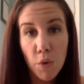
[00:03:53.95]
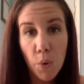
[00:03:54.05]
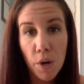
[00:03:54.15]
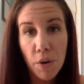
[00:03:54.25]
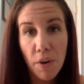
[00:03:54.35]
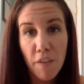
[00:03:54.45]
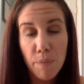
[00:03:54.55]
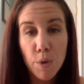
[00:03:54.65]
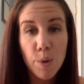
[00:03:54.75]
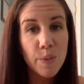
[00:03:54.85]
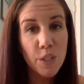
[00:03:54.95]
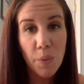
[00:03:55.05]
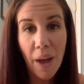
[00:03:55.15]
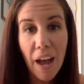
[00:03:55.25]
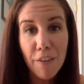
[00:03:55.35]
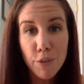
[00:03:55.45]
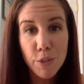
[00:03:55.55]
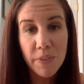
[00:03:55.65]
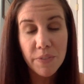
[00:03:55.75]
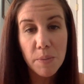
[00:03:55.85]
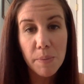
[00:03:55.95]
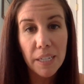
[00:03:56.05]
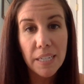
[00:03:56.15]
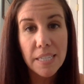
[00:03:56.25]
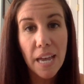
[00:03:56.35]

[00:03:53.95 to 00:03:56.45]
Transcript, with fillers: choreographed moves and you have those 50 minutes,